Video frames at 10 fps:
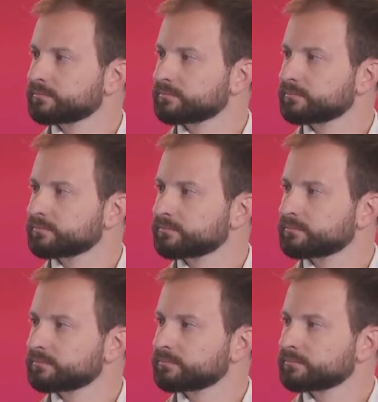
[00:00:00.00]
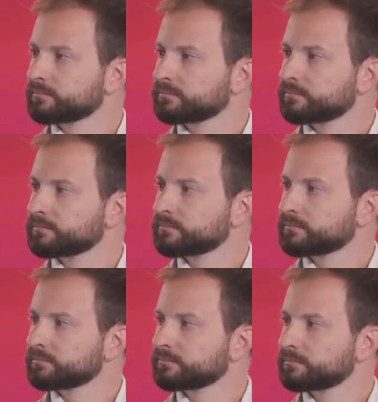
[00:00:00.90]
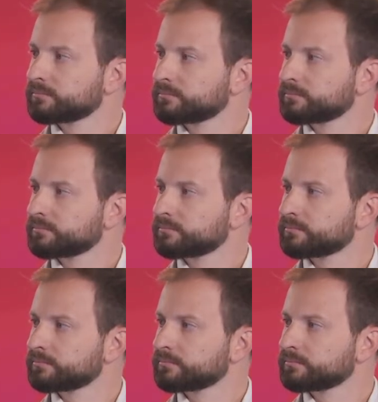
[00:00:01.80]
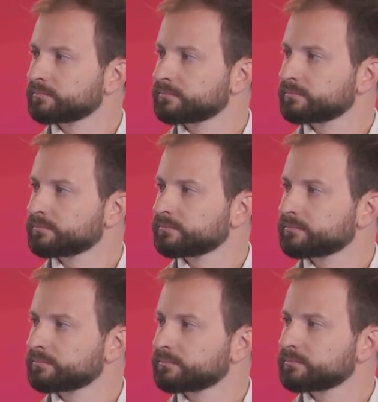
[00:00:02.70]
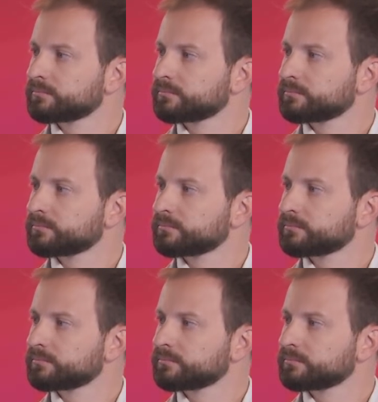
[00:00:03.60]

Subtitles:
No words are spoken by the person on screen.